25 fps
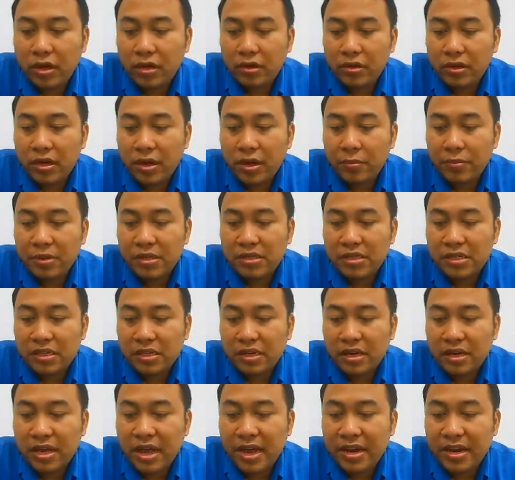That means
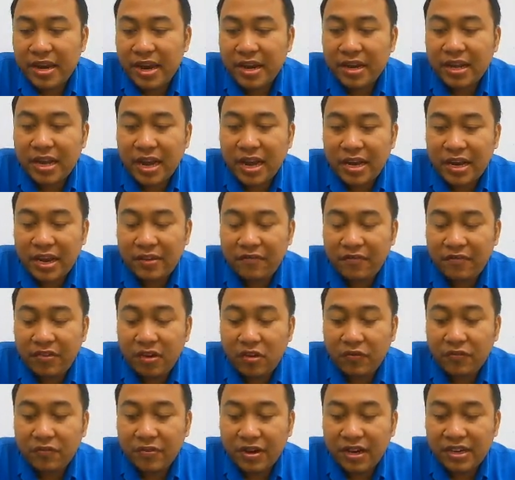at that kind level
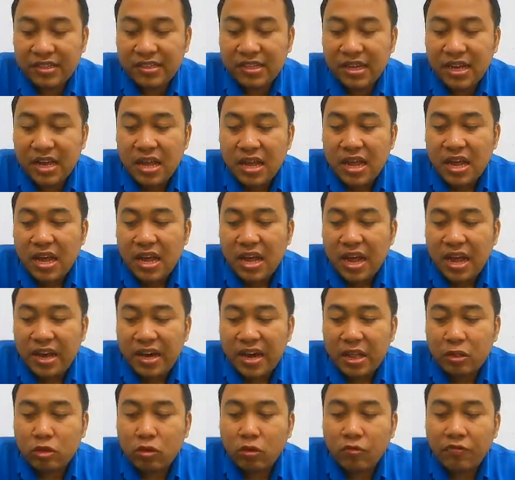of price. And
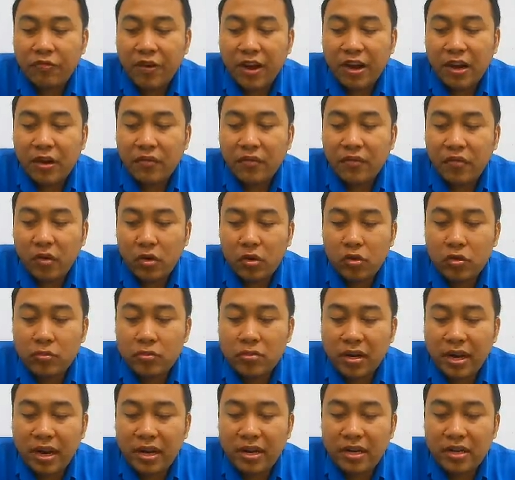then to find a volume
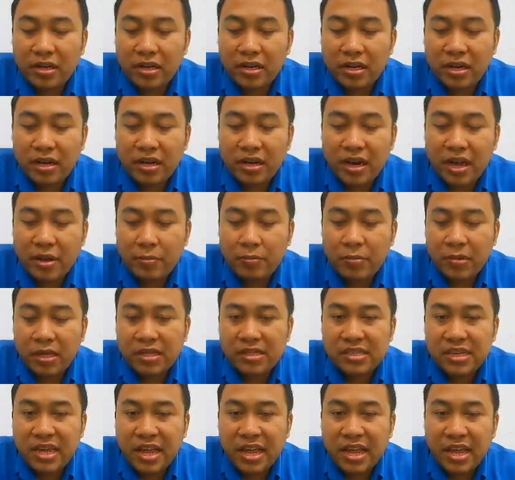traded, that
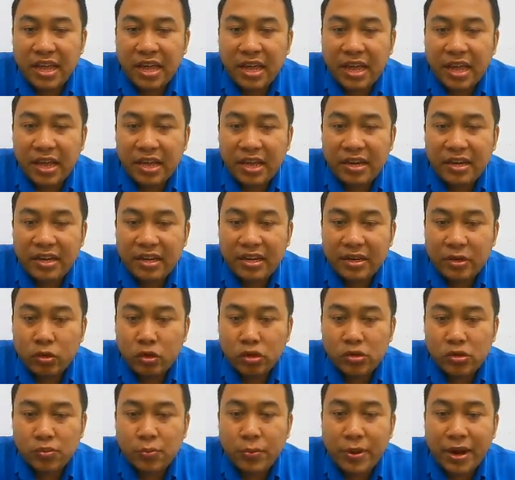means
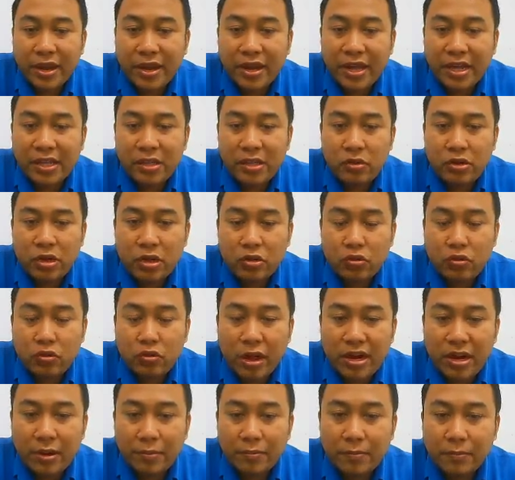those bracket you need to
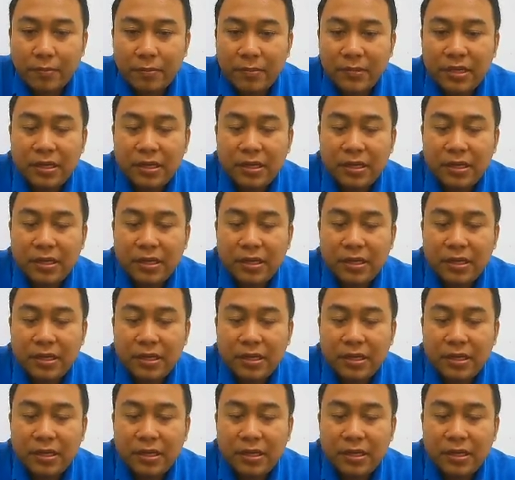add up.